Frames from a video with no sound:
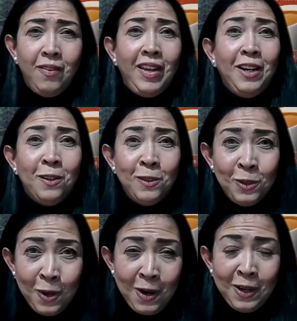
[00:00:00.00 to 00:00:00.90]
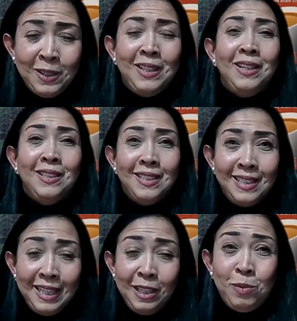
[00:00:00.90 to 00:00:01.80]
they are not
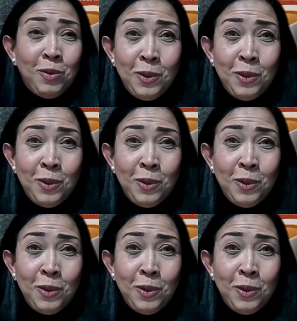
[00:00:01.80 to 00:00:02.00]
sustainable.